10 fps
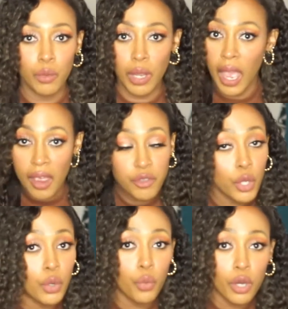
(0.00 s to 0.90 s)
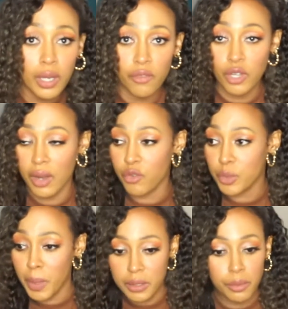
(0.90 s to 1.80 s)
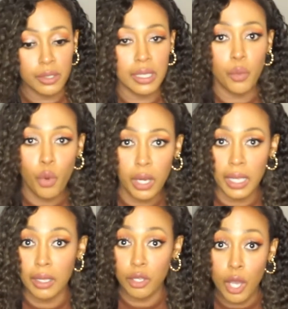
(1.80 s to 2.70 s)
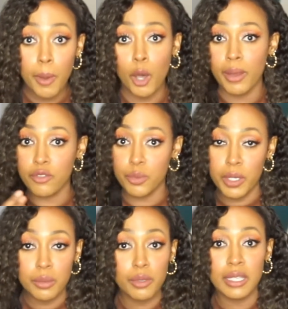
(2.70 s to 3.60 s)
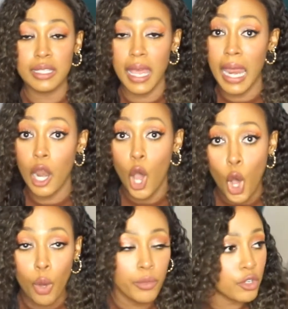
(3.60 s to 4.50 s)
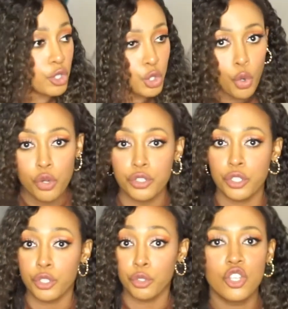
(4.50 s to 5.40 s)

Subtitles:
I have to go to work every day. I have responsibilities at work. I gotta come home. I have responsibilities at home. There's chores to do.